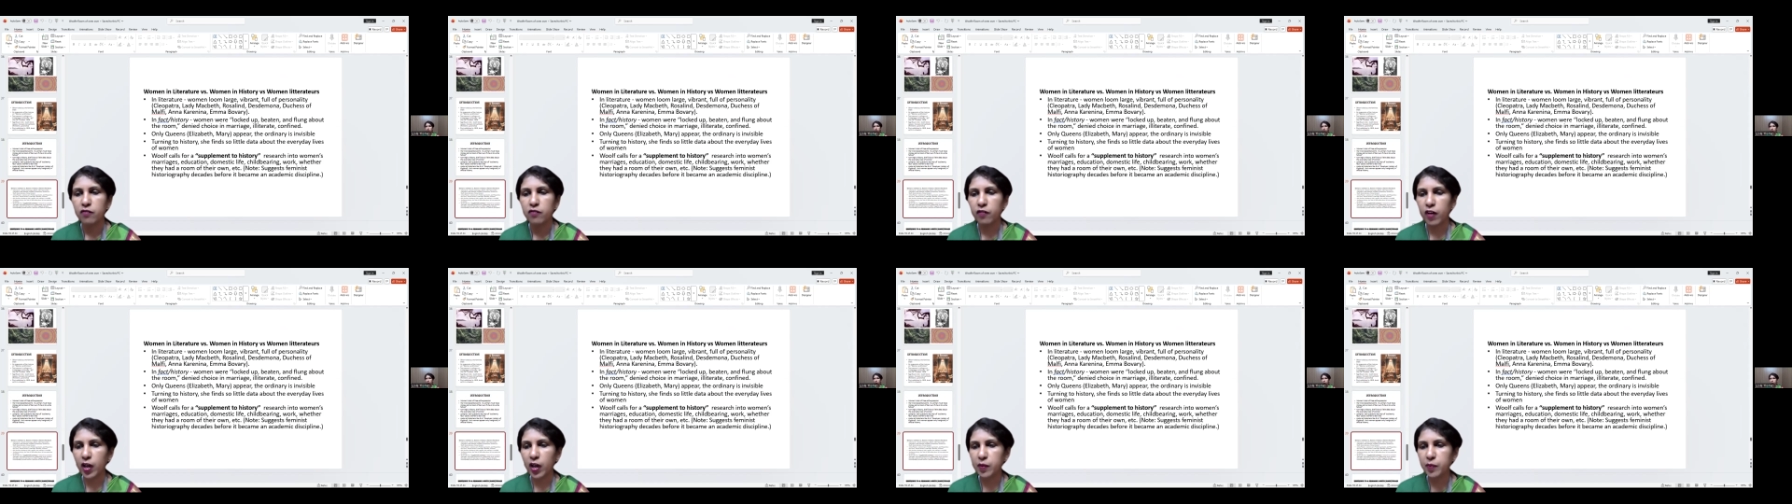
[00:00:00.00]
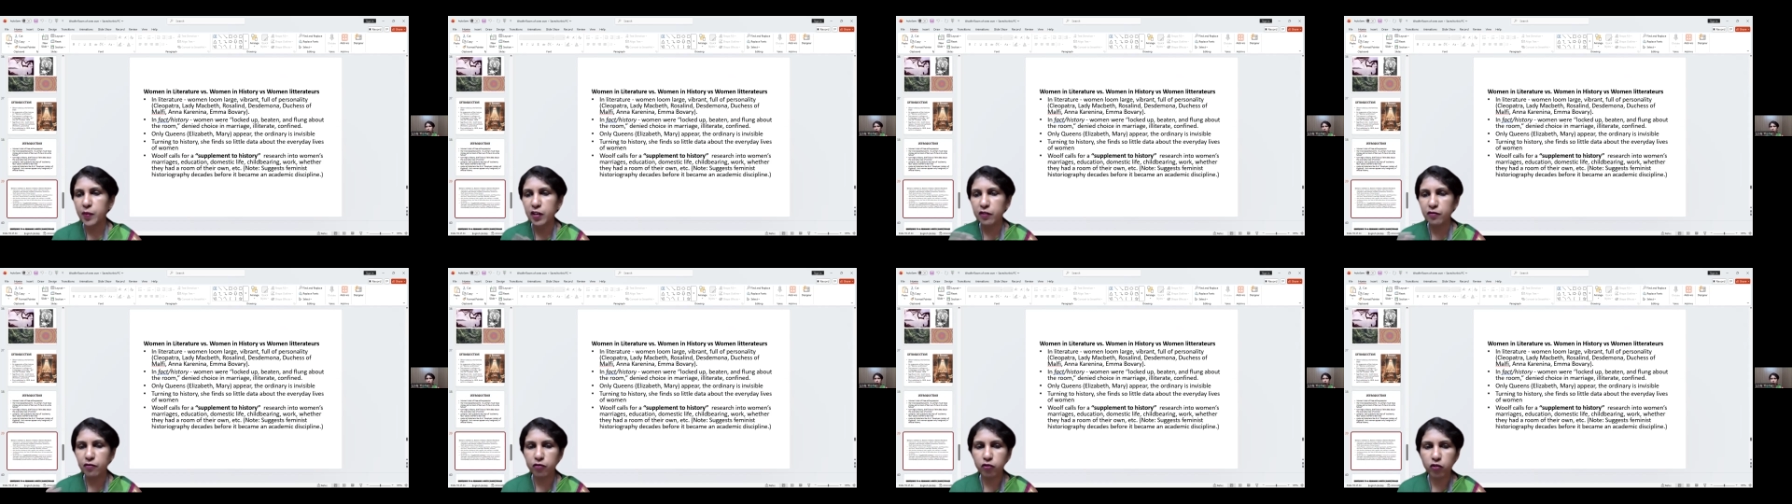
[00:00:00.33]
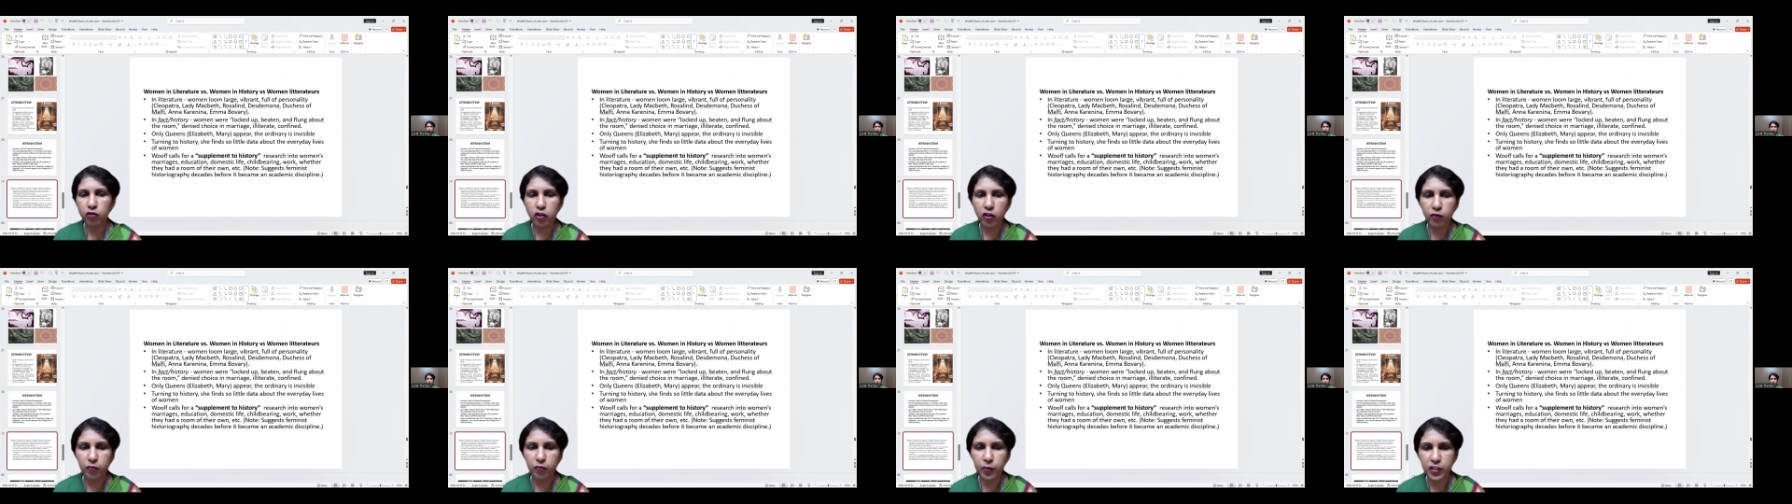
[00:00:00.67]
vibrant,
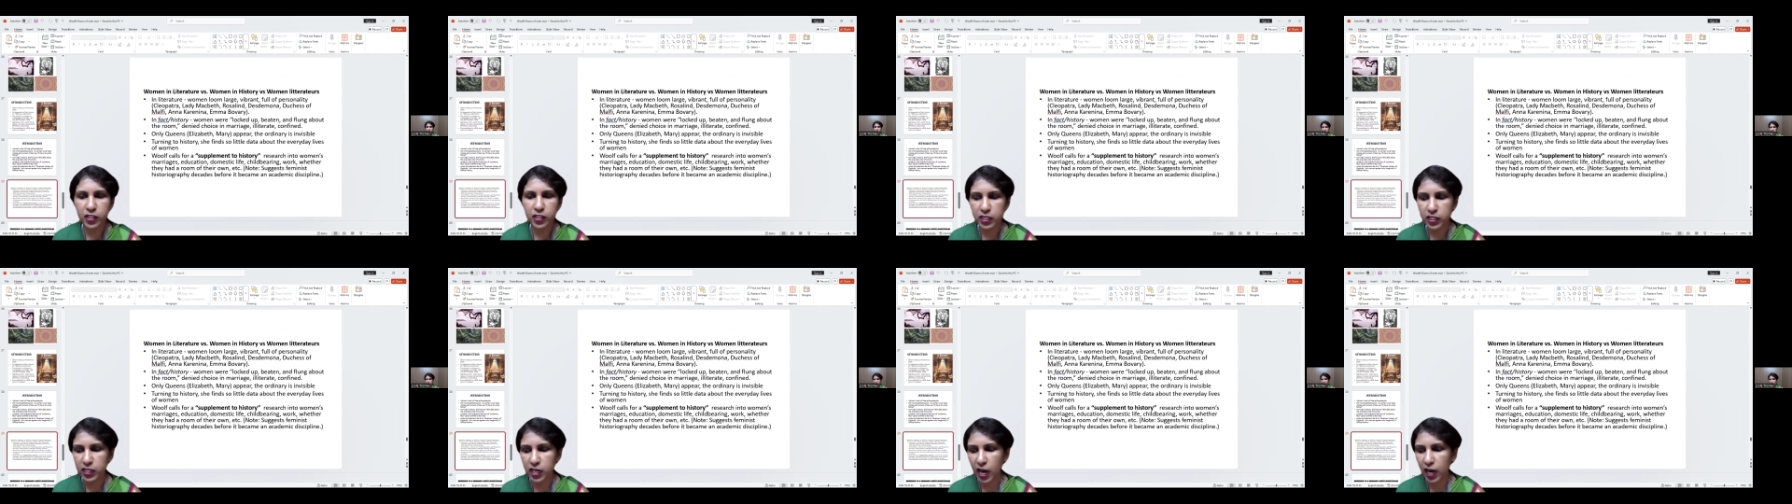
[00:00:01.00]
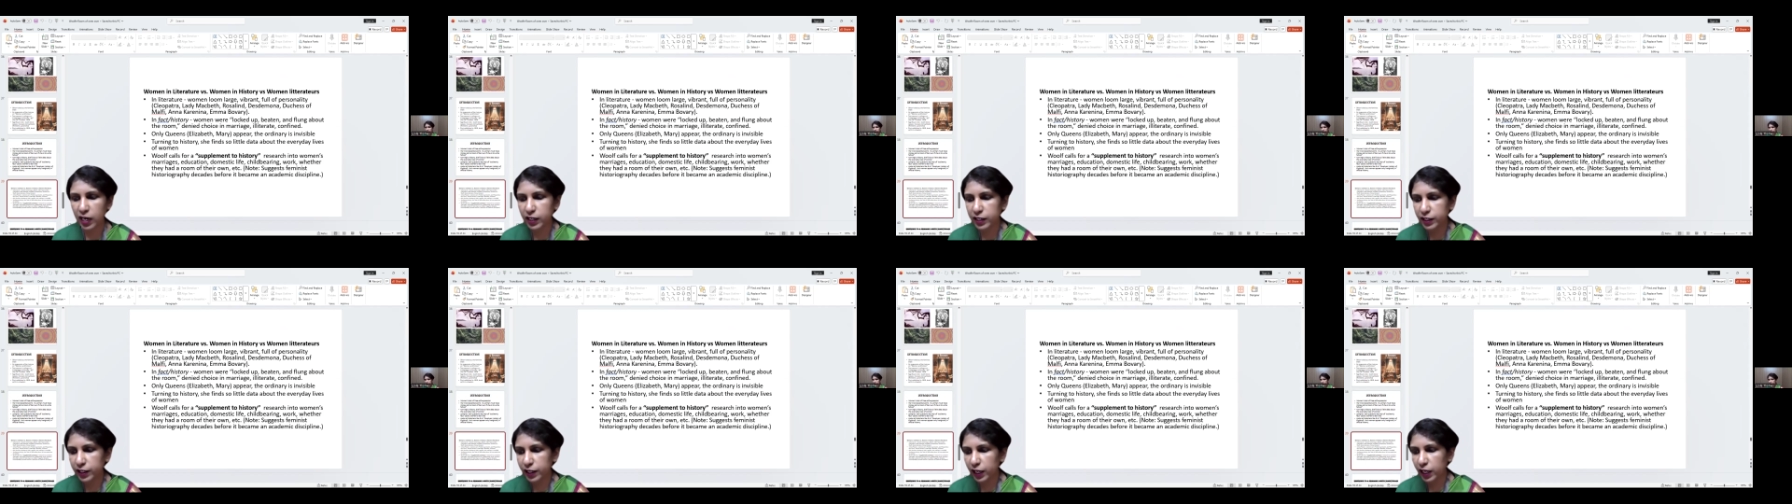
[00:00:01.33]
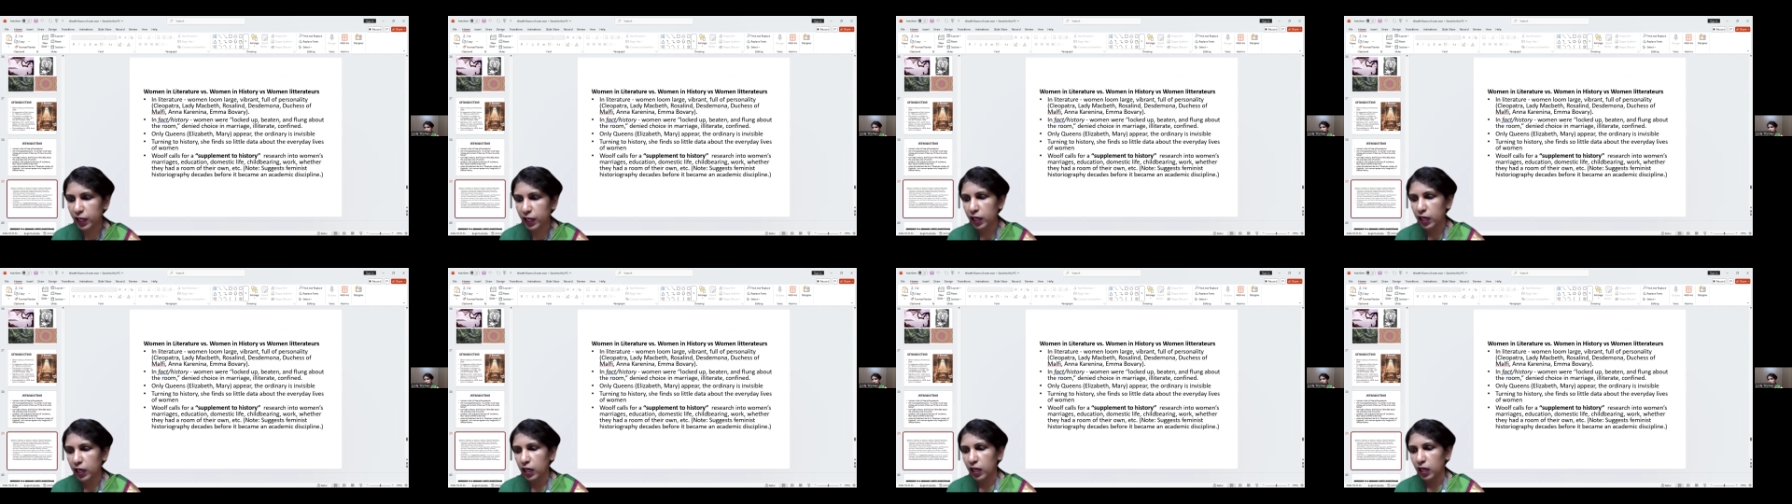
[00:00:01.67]
full of
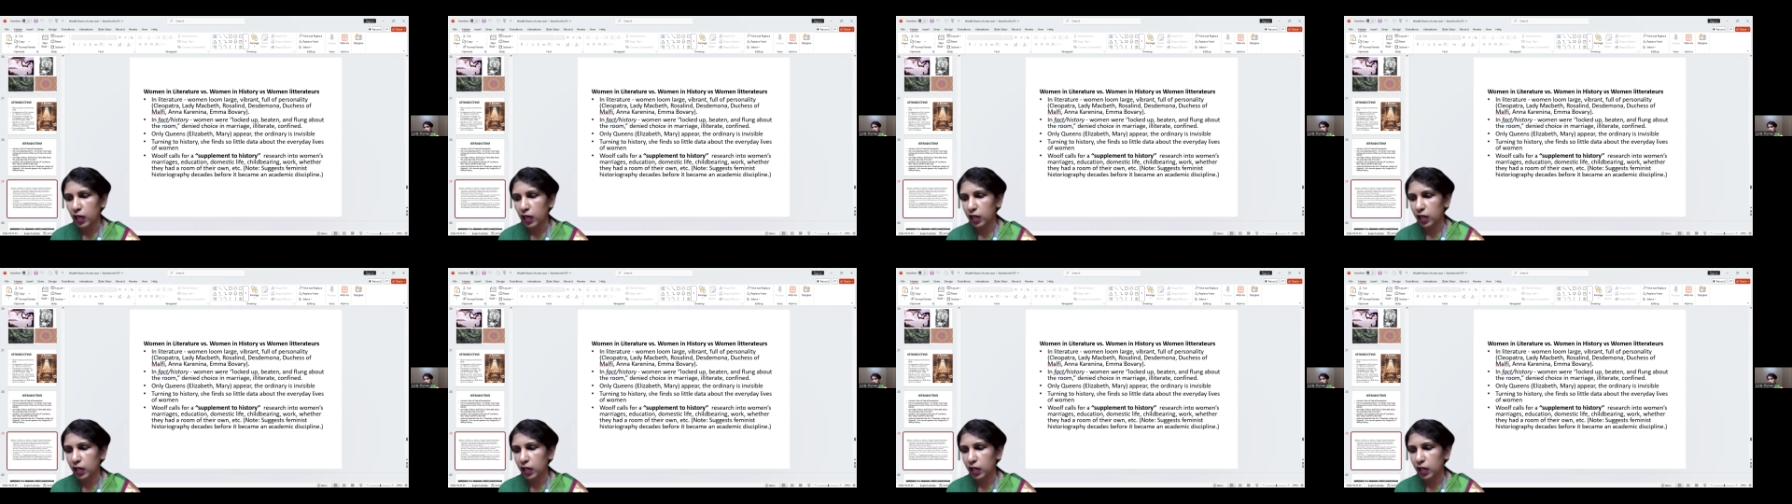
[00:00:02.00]
personality.